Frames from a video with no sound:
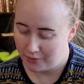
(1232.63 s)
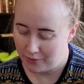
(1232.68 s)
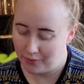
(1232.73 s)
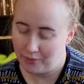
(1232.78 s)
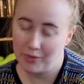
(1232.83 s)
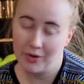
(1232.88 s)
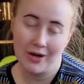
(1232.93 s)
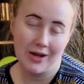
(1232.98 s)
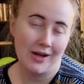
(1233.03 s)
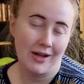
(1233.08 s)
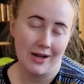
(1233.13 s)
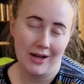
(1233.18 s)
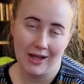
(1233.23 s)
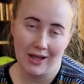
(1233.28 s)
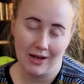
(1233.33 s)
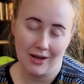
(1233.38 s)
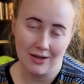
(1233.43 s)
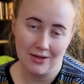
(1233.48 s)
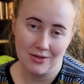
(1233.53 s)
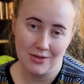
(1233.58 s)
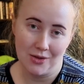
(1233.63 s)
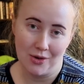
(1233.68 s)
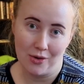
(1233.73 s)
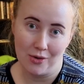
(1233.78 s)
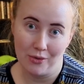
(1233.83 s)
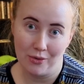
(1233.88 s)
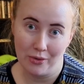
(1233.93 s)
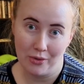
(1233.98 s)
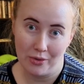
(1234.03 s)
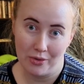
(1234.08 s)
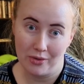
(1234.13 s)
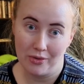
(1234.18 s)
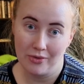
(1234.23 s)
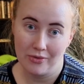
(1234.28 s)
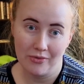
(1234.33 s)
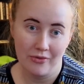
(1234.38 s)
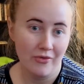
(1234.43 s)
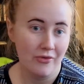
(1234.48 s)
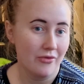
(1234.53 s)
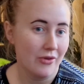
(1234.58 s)
we're not gonna get into the whole
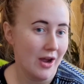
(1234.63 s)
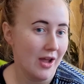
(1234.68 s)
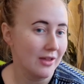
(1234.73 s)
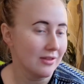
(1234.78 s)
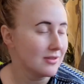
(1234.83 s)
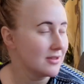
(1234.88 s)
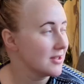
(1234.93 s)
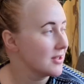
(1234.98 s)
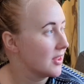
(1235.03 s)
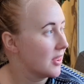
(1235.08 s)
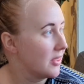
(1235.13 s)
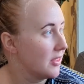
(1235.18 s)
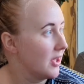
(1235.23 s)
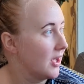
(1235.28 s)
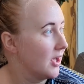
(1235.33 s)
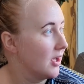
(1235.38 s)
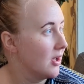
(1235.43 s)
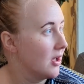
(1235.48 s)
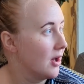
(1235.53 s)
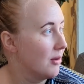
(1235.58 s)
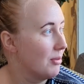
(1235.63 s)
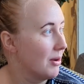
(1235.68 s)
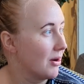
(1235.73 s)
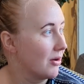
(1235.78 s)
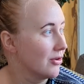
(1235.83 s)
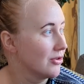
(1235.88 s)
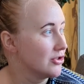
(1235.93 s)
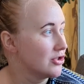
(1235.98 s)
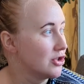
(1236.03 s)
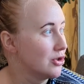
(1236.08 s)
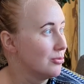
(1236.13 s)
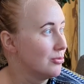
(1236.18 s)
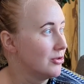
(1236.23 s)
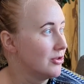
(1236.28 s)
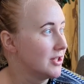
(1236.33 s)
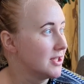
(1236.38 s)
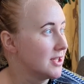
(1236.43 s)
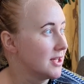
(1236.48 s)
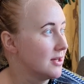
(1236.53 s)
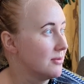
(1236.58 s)
rant thing about
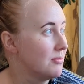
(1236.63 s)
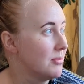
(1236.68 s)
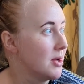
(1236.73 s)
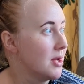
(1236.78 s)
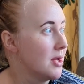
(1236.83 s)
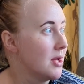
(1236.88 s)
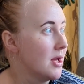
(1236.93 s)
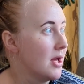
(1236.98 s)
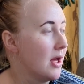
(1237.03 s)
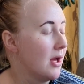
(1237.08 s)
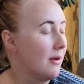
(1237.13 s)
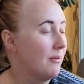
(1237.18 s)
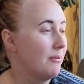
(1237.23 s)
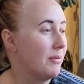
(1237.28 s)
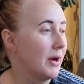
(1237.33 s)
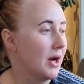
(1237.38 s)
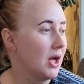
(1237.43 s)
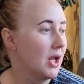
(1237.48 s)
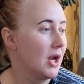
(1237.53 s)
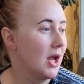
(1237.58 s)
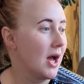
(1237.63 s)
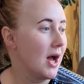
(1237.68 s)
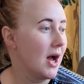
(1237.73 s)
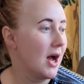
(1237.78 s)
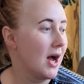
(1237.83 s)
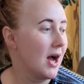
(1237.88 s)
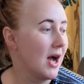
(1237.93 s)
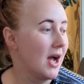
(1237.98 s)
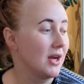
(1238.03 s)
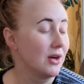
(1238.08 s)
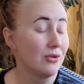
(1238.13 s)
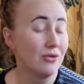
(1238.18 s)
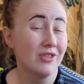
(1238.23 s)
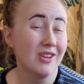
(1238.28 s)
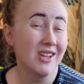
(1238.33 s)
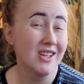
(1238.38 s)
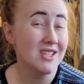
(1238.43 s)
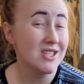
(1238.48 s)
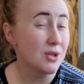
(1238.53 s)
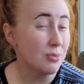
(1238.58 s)
consumerism, but I don't
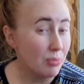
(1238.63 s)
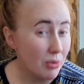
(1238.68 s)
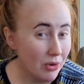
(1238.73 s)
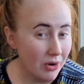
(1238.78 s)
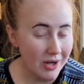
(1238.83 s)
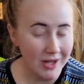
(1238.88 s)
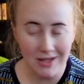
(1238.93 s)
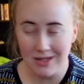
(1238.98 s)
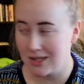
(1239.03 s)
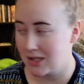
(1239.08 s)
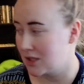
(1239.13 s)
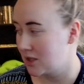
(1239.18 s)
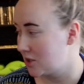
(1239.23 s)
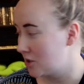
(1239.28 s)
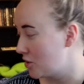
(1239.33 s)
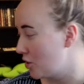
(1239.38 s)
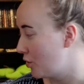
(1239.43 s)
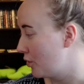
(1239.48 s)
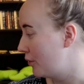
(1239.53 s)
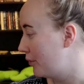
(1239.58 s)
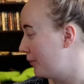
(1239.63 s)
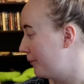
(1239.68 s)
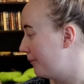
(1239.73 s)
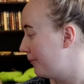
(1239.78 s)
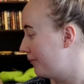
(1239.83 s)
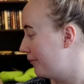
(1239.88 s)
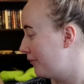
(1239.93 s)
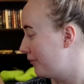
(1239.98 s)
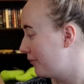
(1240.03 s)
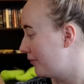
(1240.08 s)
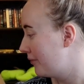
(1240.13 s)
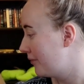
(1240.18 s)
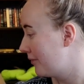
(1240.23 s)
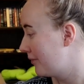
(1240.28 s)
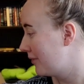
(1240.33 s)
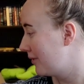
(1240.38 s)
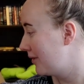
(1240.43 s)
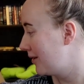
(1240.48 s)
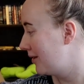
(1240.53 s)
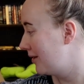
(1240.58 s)
really support it. So,
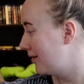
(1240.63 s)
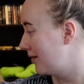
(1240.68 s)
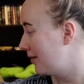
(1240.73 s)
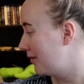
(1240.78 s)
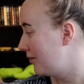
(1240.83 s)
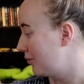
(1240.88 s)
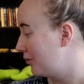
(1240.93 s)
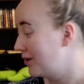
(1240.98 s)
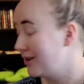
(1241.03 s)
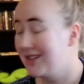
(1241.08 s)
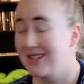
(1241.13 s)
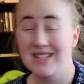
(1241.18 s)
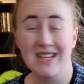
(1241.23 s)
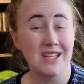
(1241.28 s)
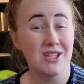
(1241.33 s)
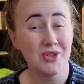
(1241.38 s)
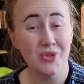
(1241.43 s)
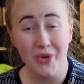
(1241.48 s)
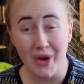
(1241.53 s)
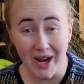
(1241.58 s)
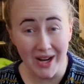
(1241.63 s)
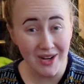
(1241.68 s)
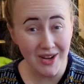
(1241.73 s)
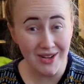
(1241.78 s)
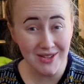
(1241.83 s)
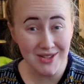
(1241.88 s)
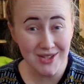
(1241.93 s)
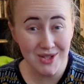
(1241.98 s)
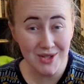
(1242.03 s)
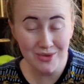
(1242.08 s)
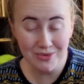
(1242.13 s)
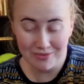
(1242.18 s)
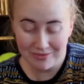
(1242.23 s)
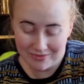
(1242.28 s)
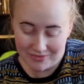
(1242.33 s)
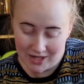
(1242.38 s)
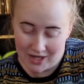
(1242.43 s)
or at least I try not to.